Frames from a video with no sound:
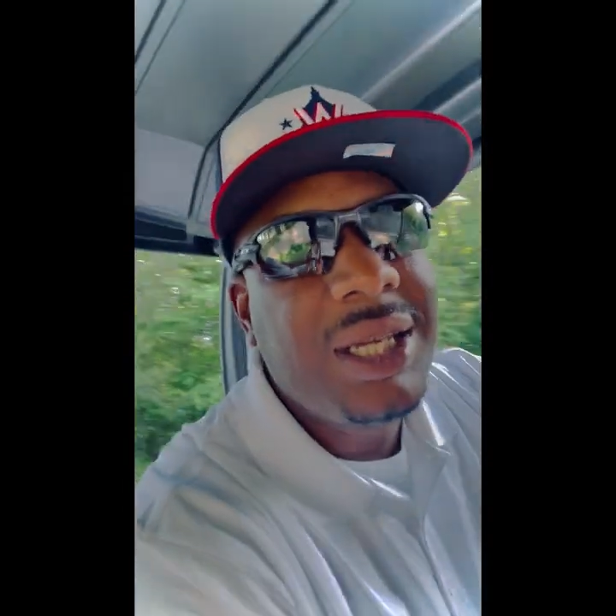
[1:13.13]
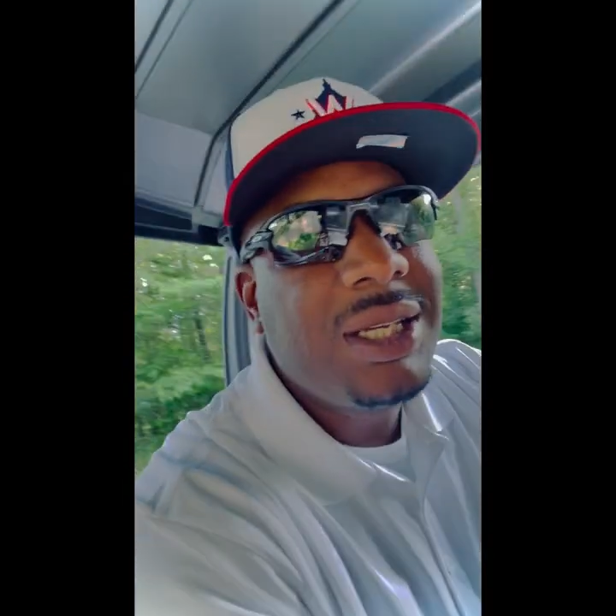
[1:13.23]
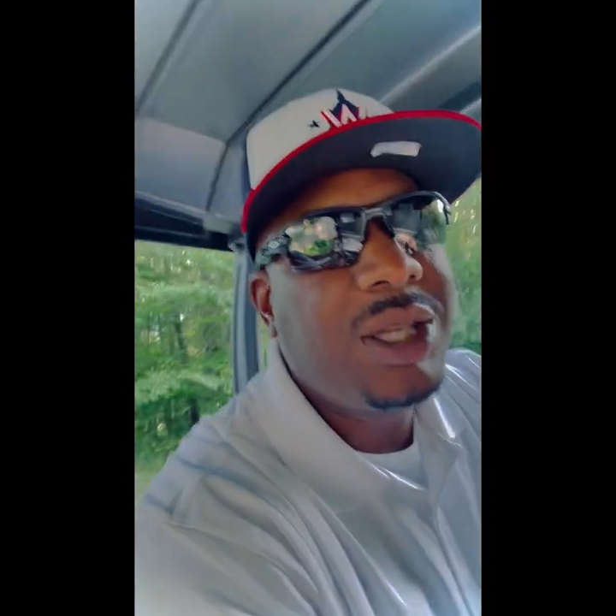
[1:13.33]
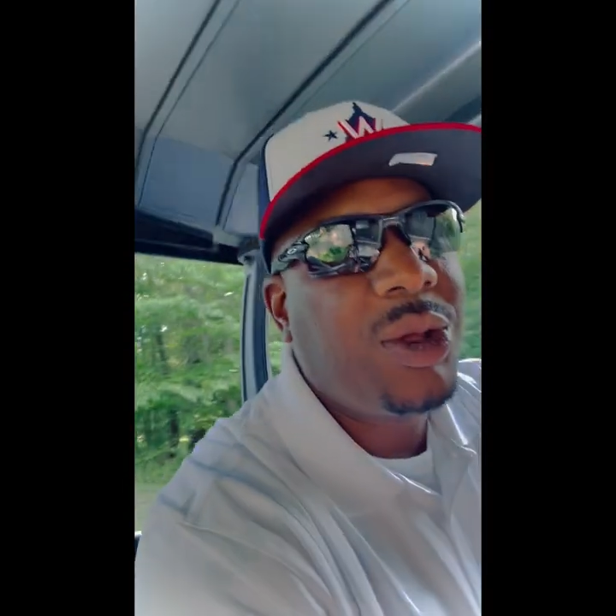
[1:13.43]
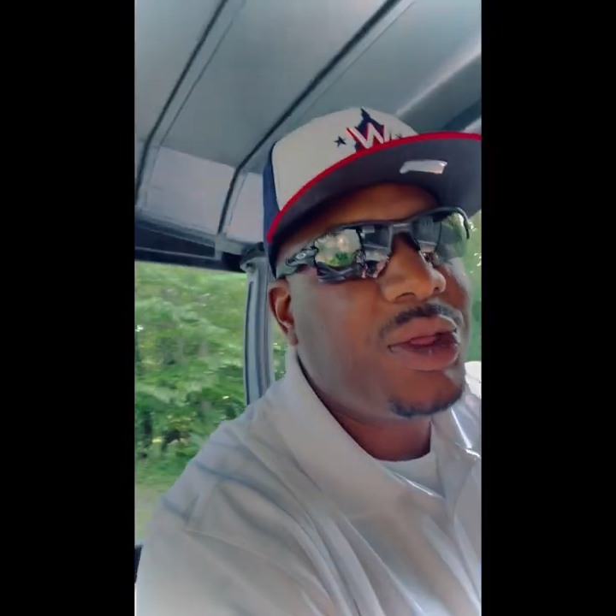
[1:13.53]

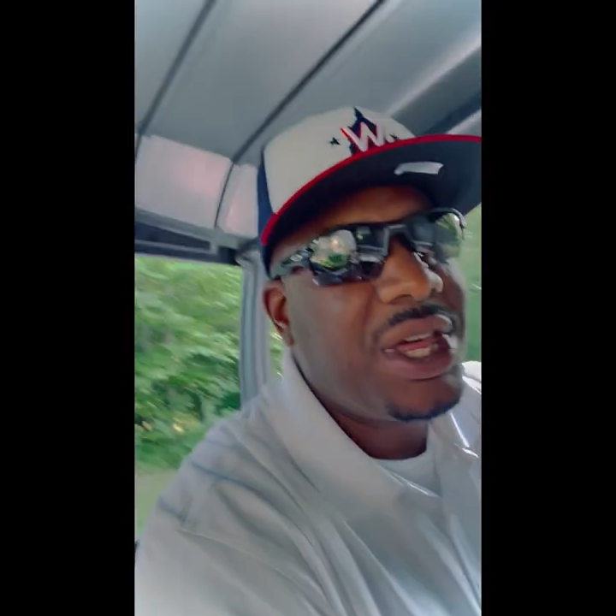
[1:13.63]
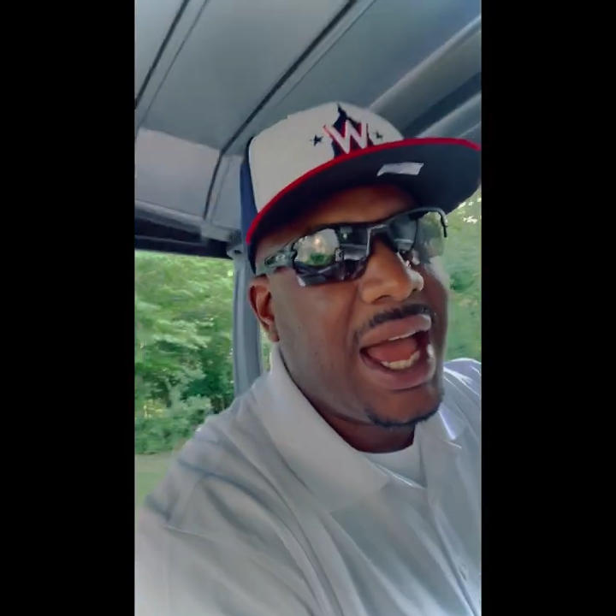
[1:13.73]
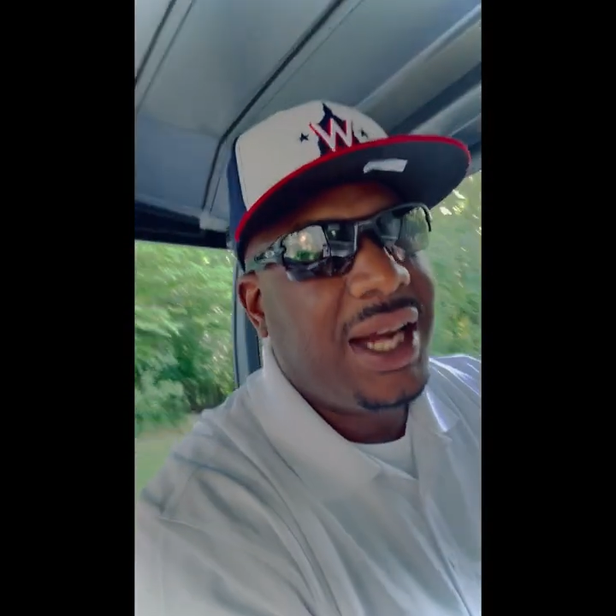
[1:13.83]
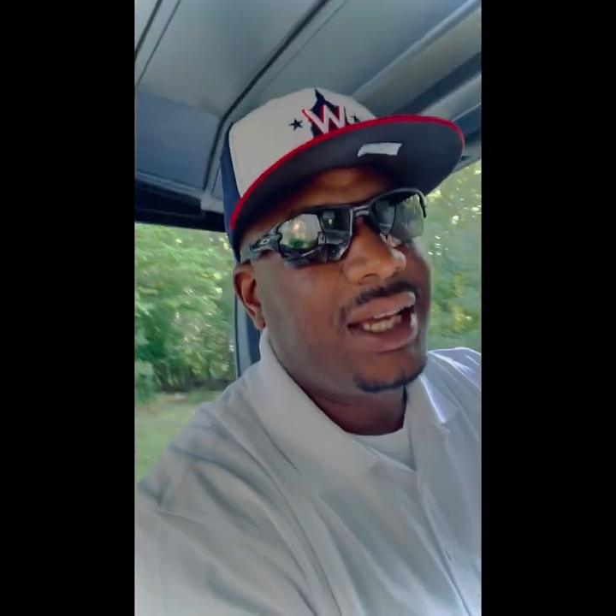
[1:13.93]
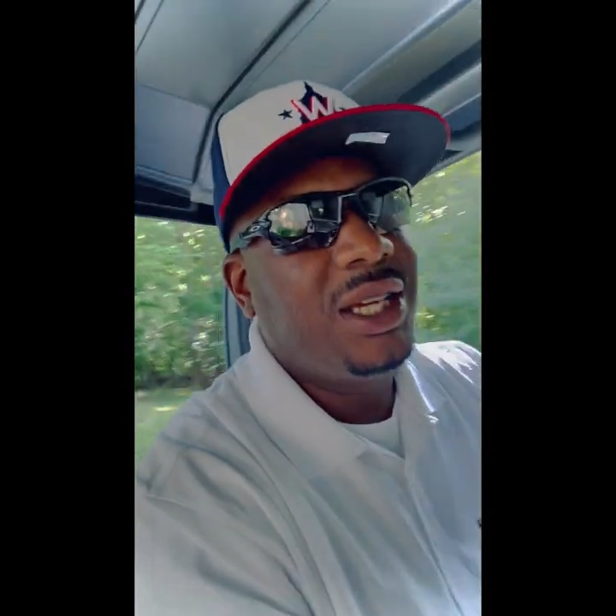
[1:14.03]
So
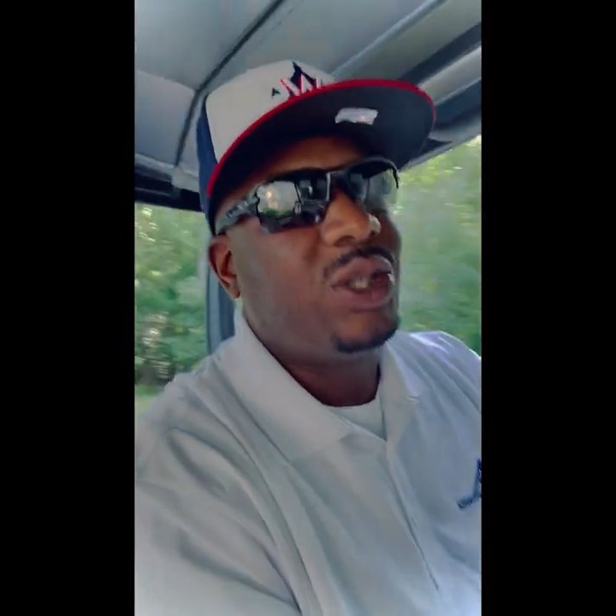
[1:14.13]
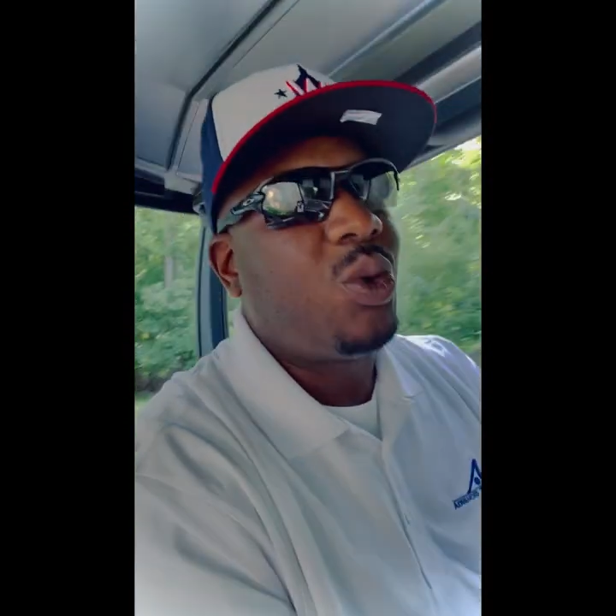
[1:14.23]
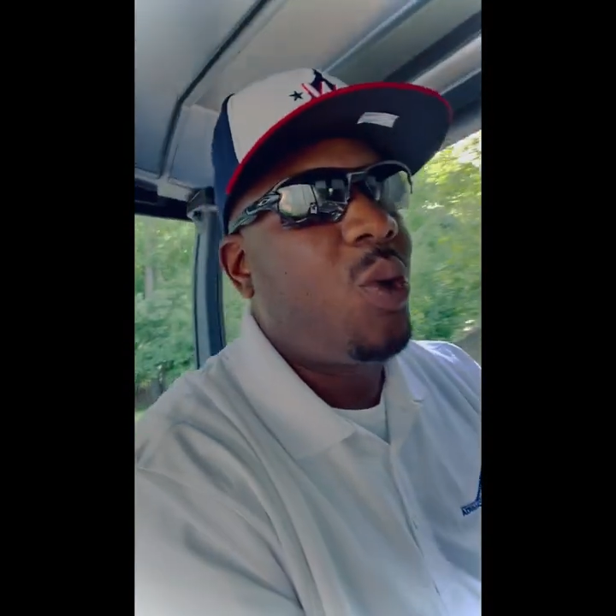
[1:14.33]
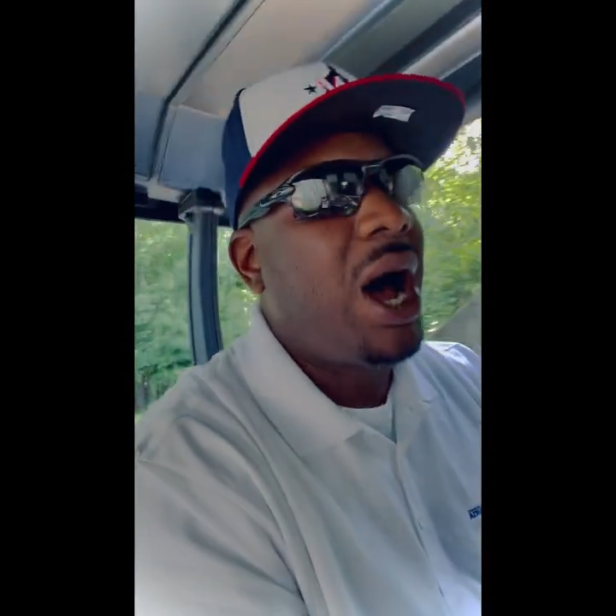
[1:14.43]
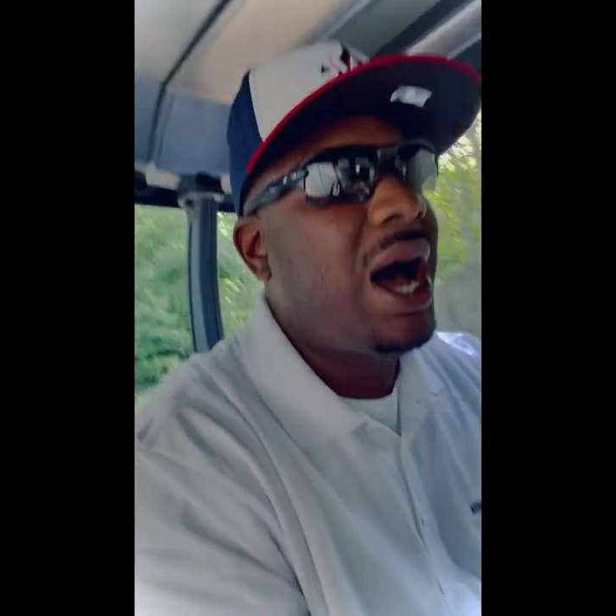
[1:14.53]
that is
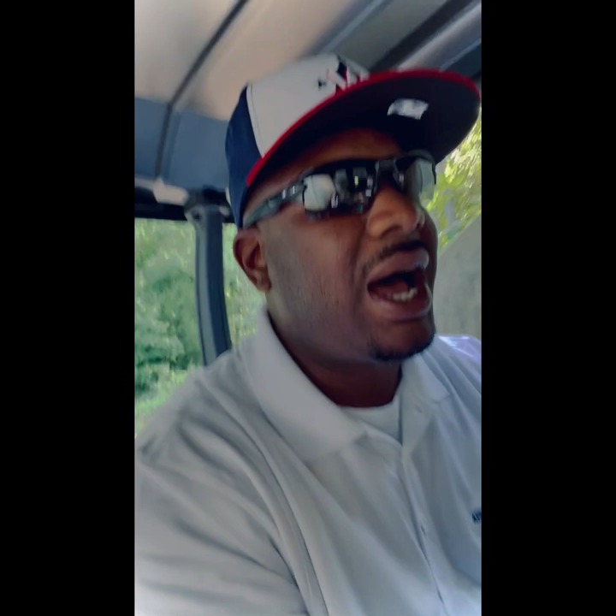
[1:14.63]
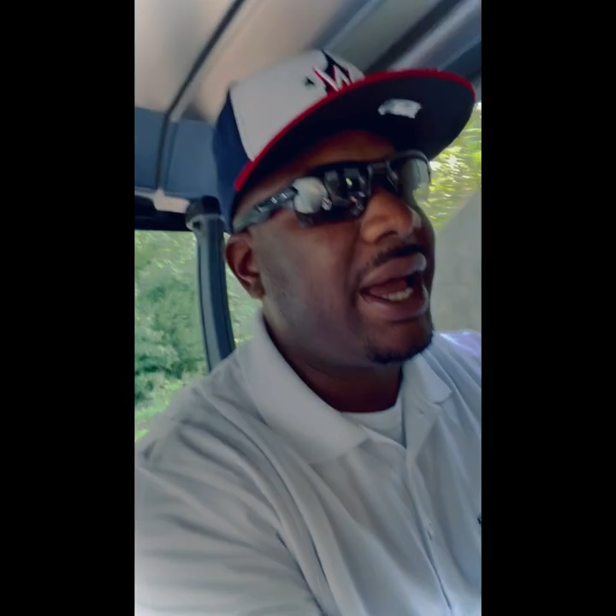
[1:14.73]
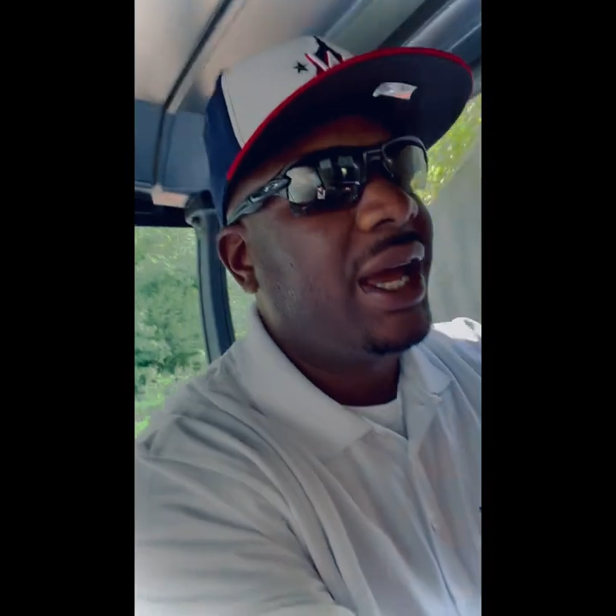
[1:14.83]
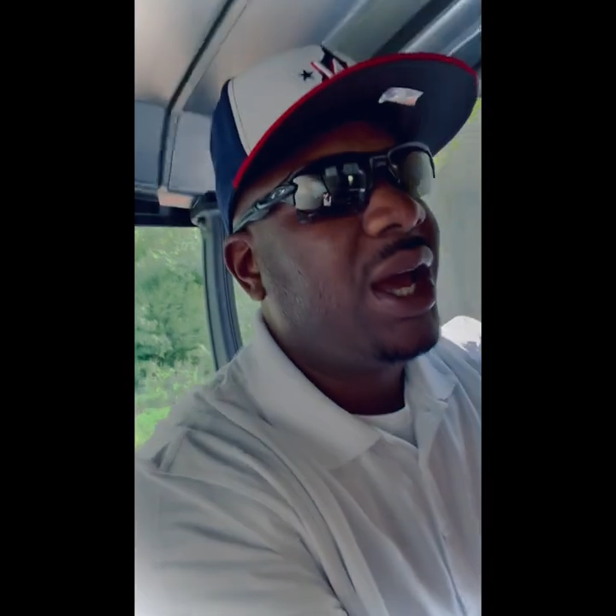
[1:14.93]
why